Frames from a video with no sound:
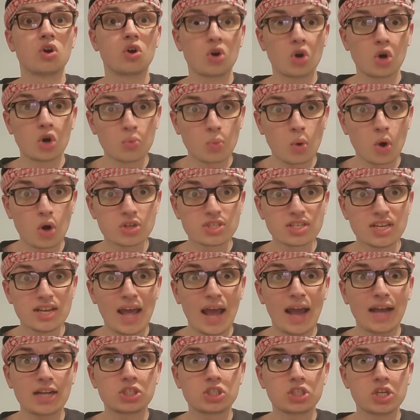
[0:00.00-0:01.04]
Her words and
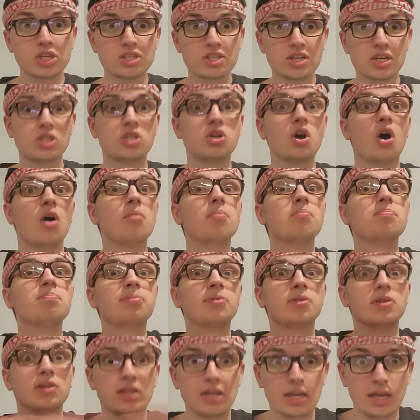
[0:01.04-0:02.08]
actions
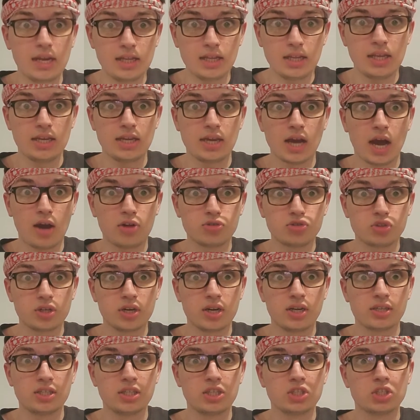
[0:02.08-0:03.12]
completely
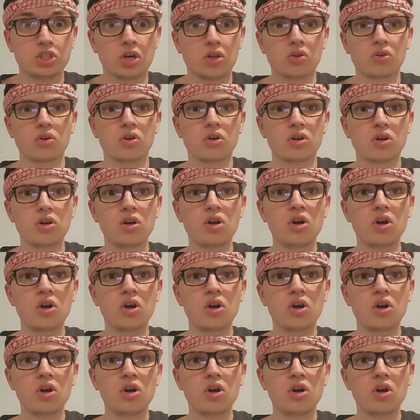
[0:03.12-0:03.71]
contradict each other.